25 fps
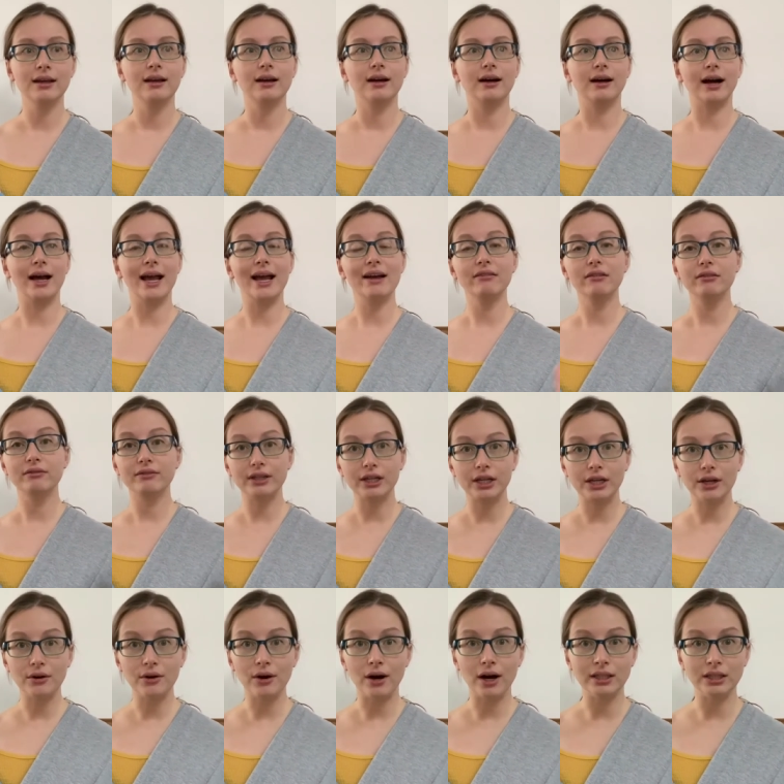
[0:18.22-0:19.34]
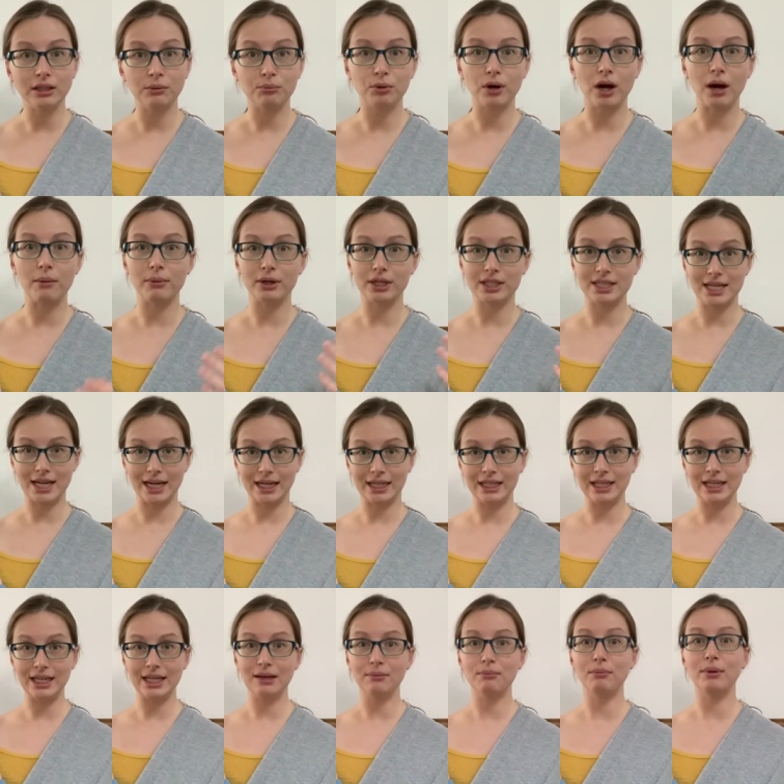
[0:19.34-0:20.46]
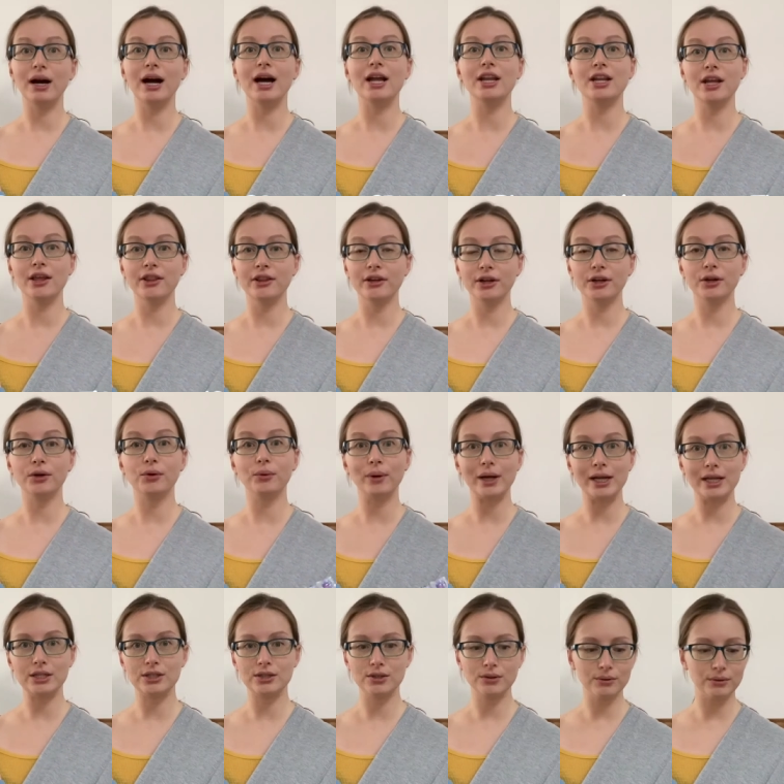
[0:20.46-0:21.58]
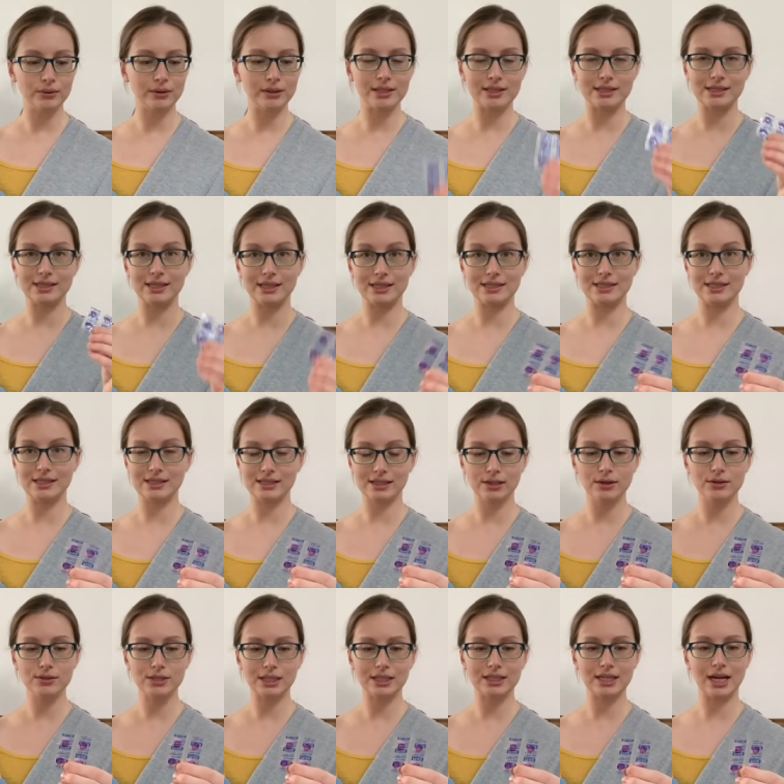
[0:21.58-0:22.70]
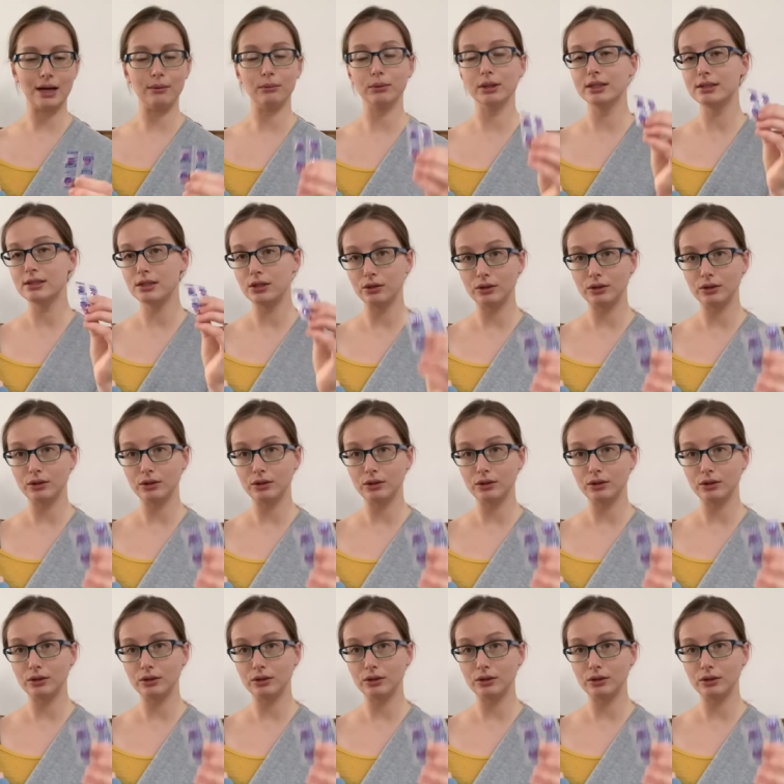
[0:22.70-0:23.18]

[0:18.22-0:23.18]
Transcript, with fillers: I have a video on the proper technique, but another great tool is these disclosing tablets.